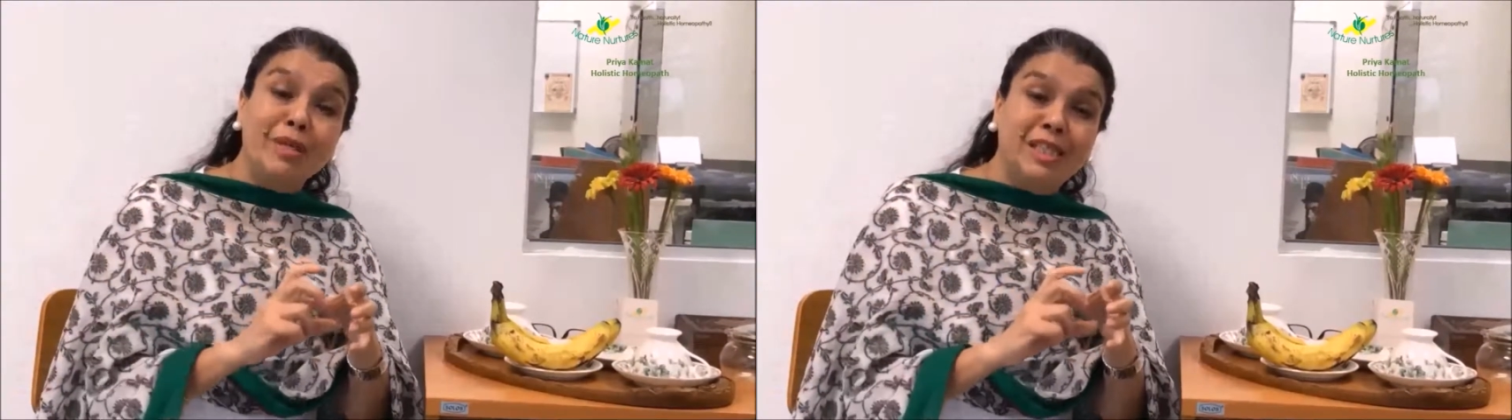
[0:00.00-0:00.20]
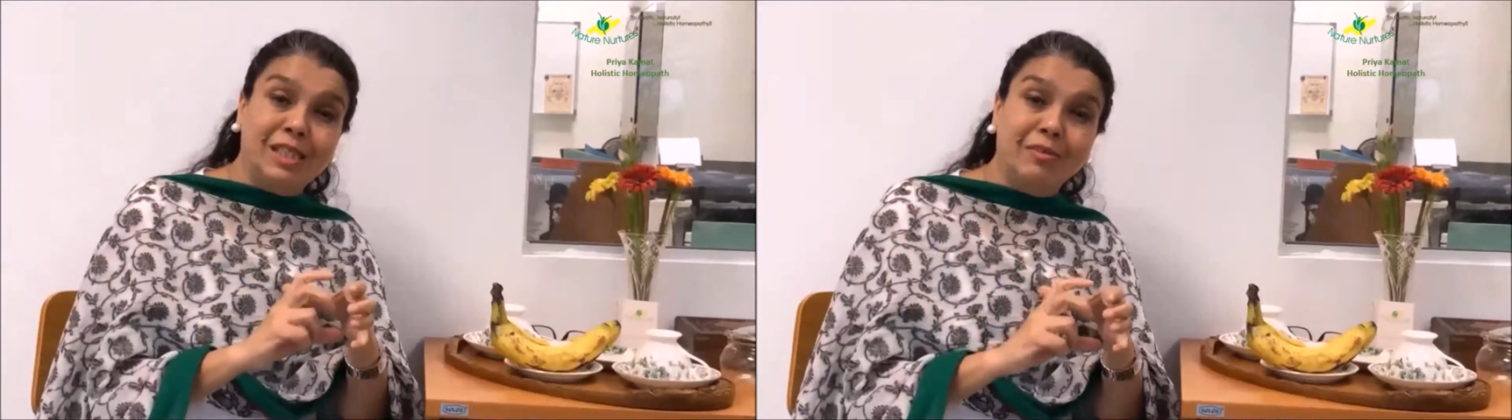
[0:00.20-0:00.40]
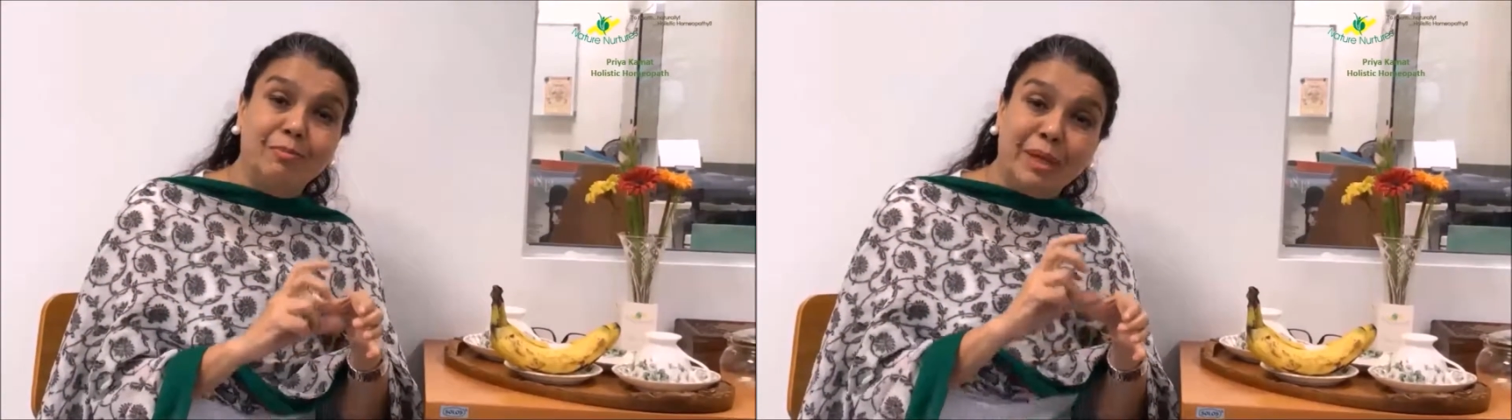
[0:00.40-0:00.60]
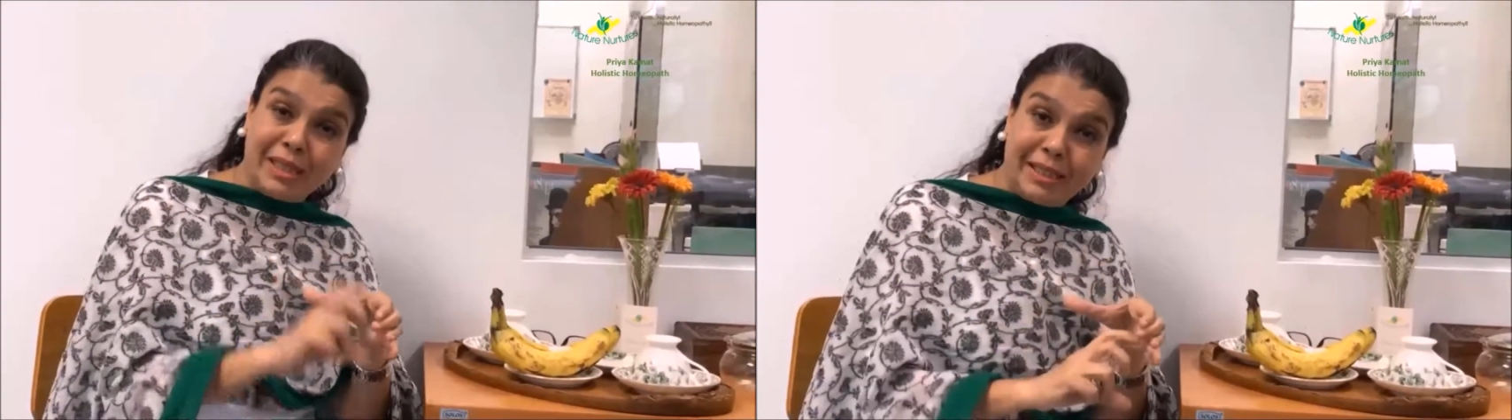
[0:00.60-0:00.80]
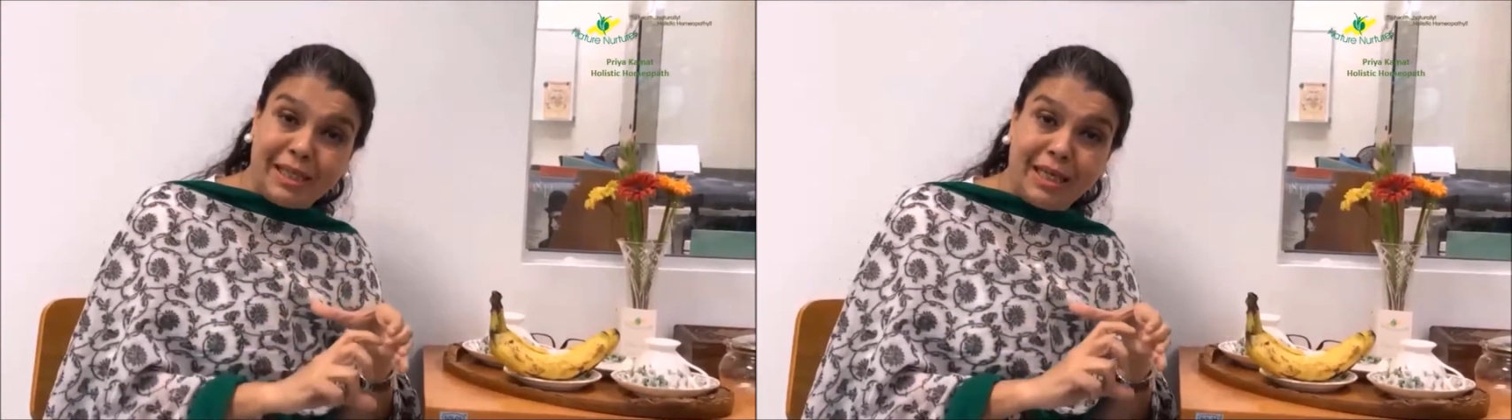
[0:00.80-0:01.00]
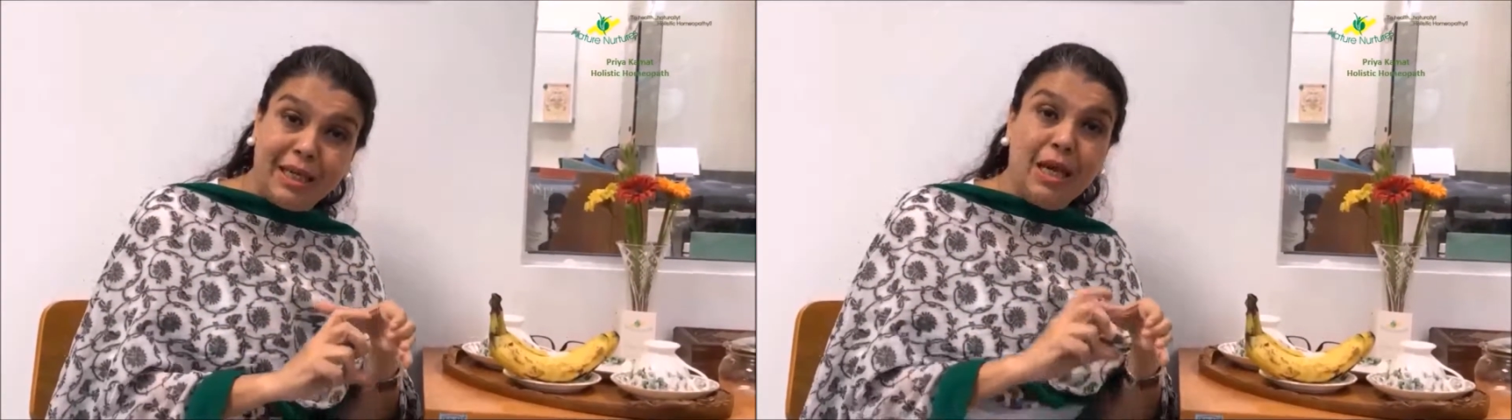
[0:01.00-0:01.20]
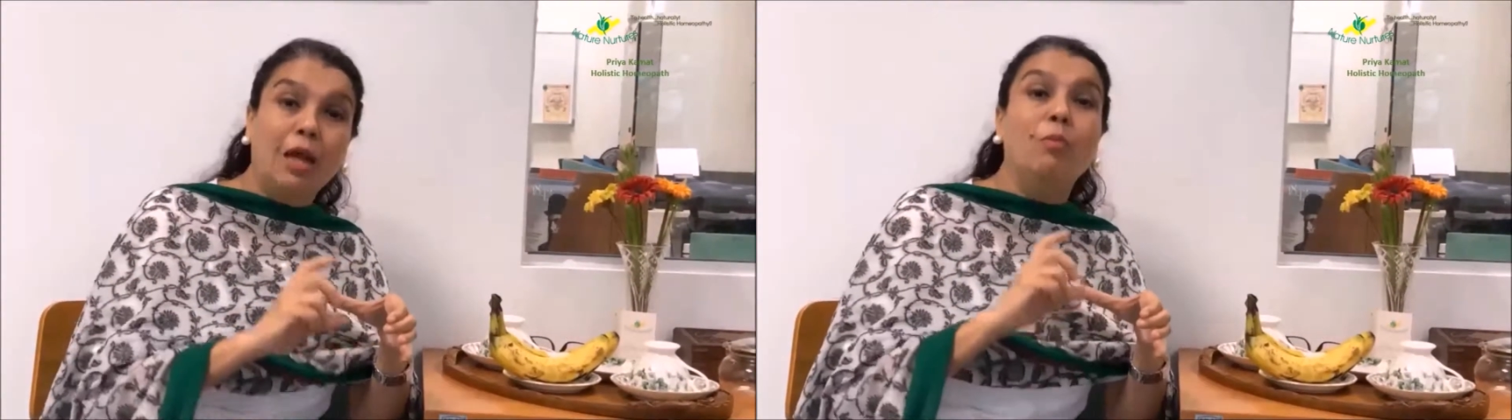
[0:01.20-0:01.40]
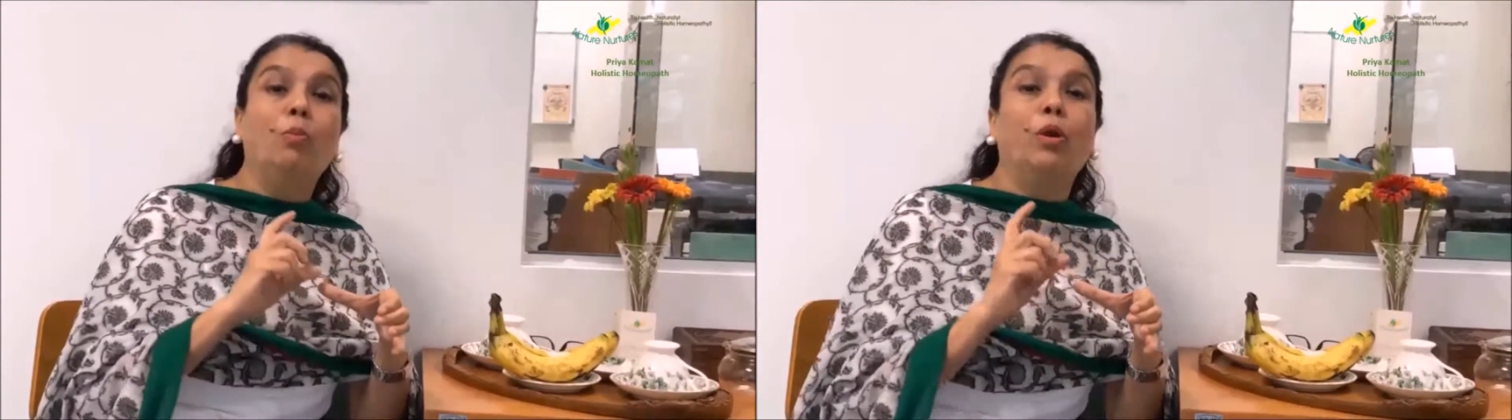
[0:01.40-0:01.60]
mixie
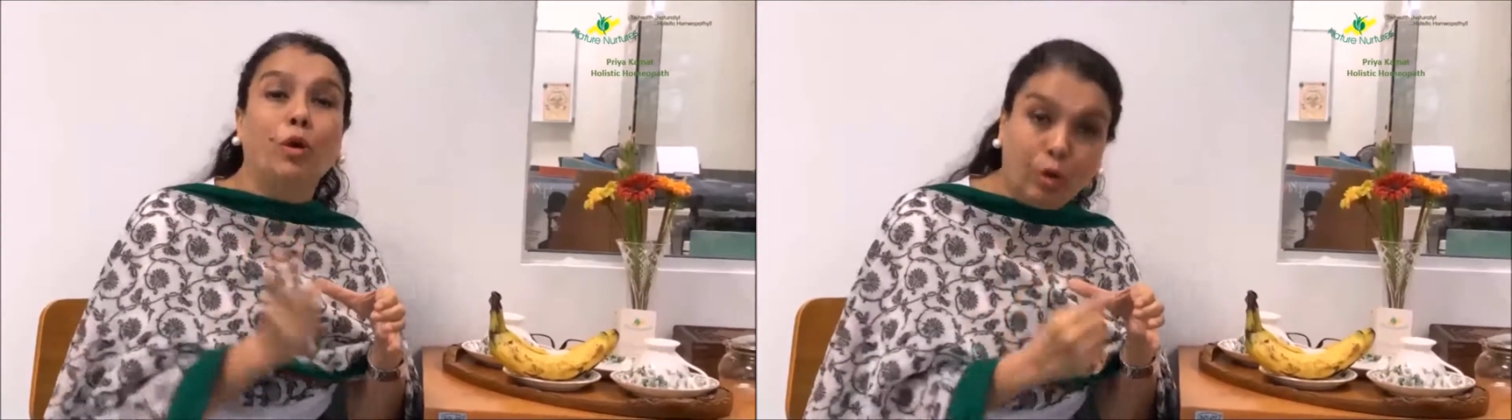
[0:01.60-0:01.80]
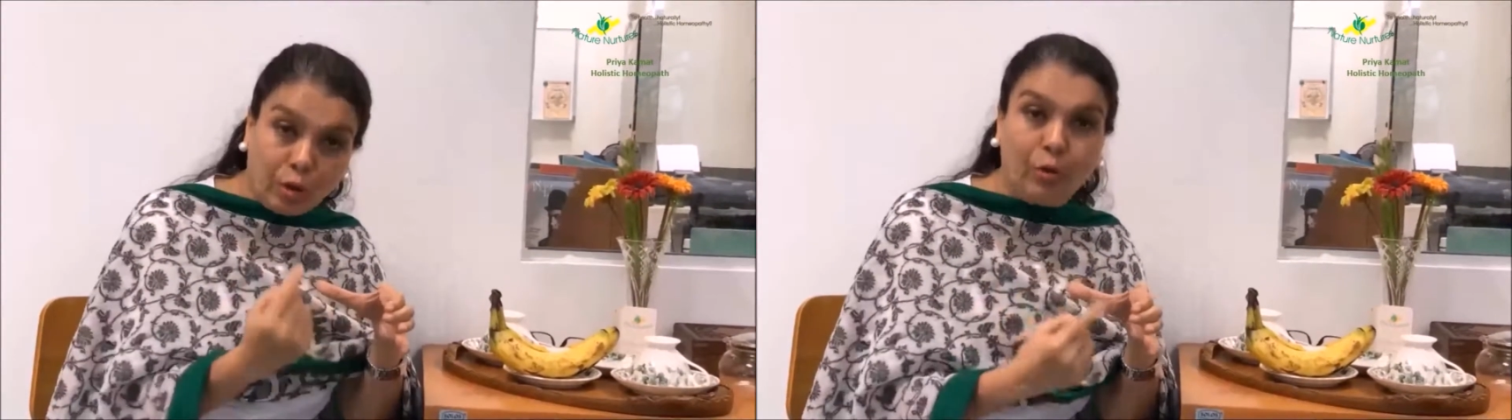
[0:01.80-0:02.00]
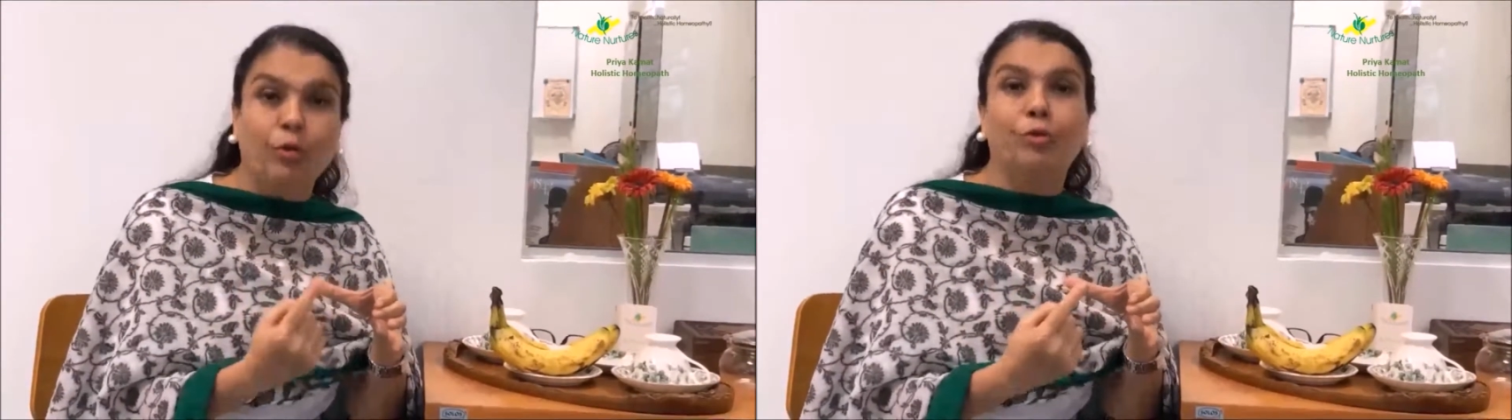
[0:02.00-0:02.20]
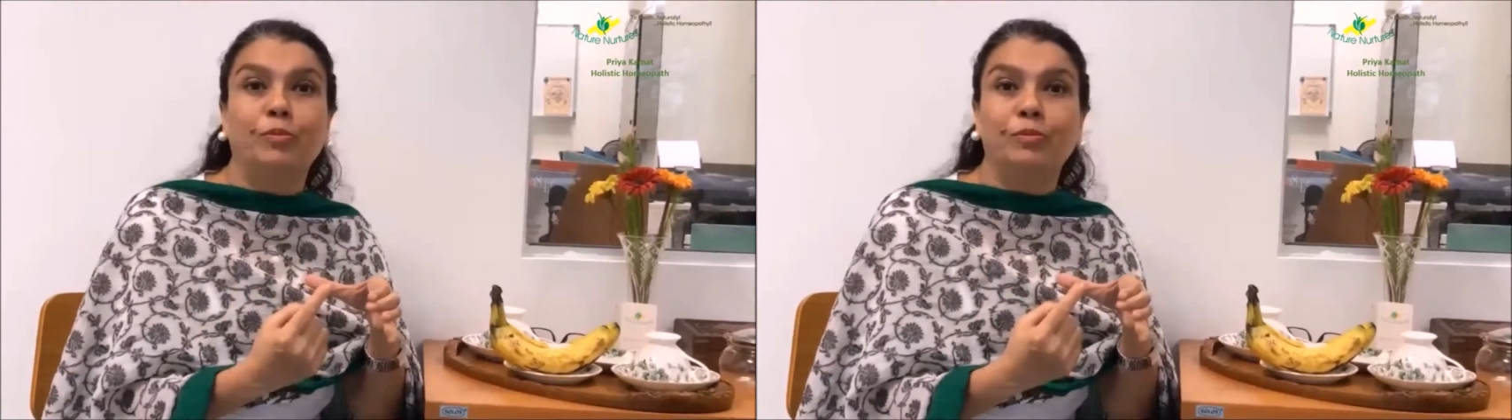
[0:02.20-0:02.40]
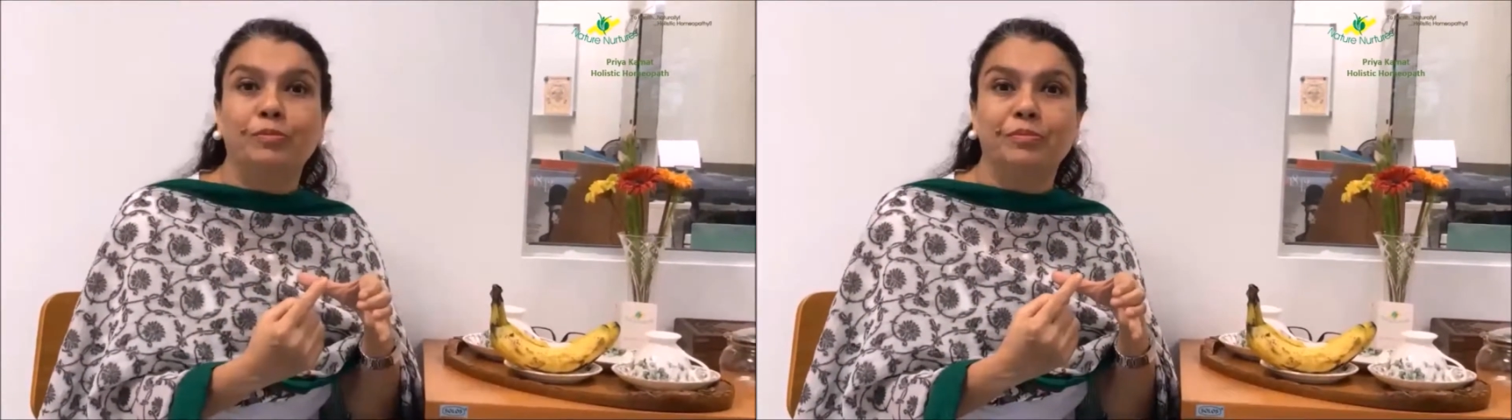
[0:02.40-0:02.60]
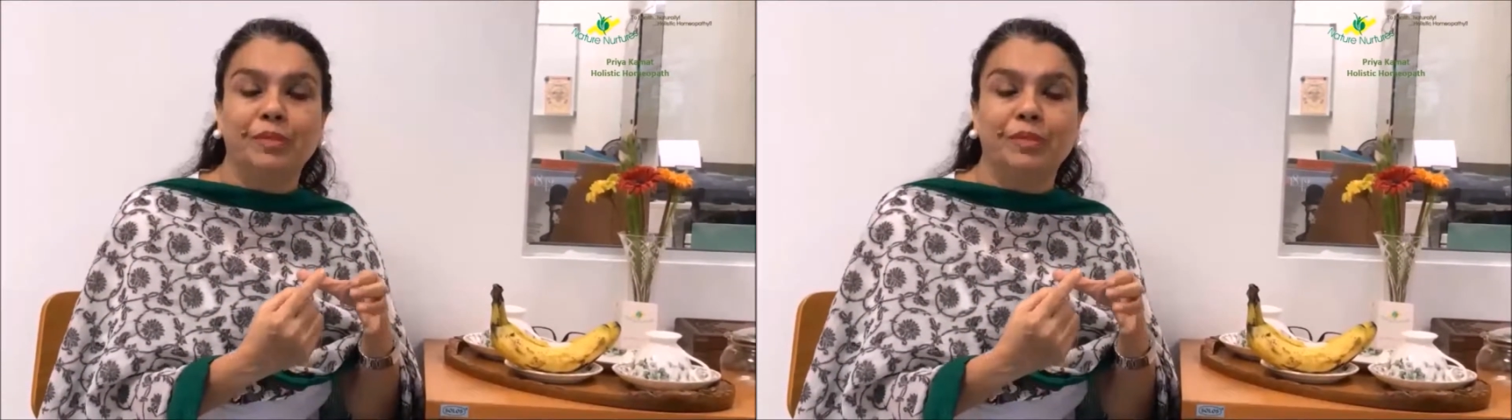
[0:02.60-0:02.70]
and brrrr,